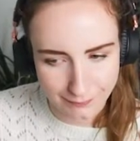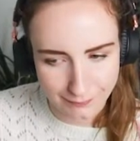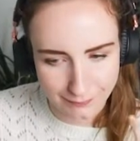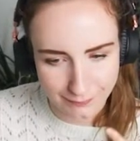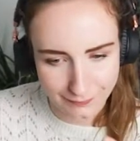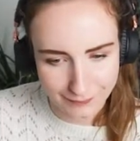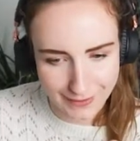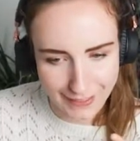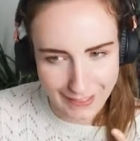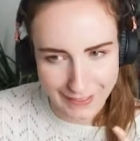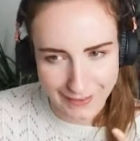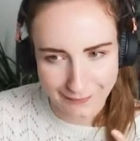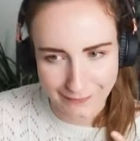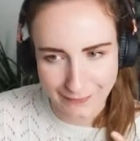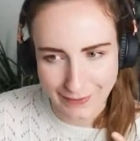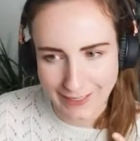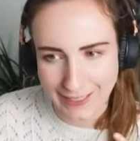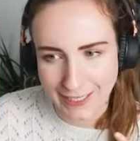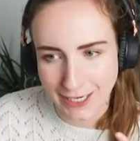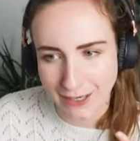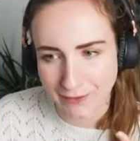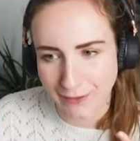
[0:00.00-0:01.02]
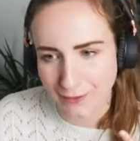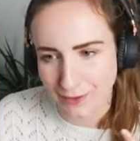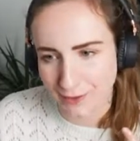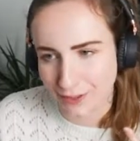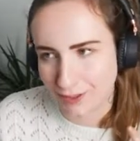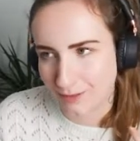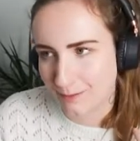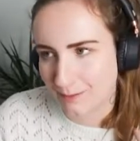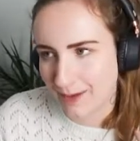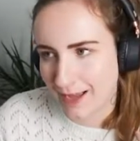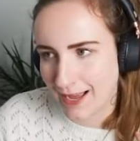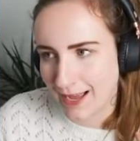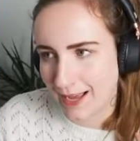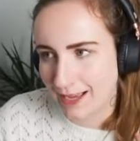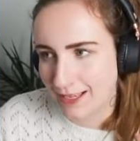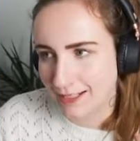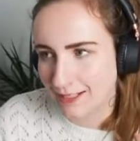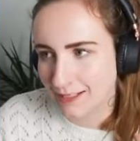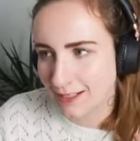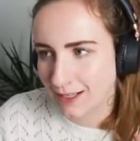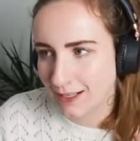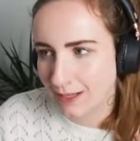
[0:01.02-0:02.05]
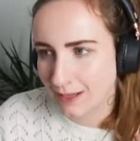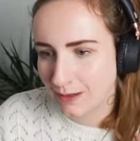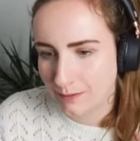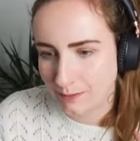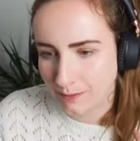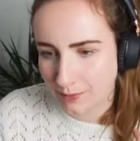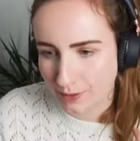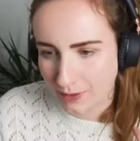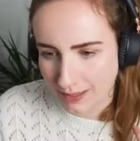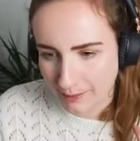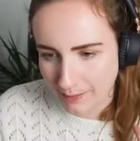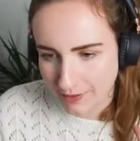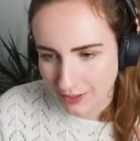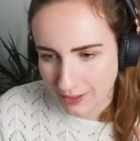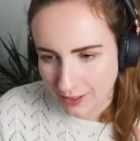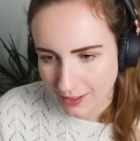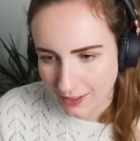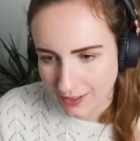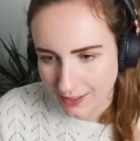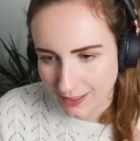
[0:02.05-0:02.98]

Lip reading: that I can think of off the top of my head. But let me show you the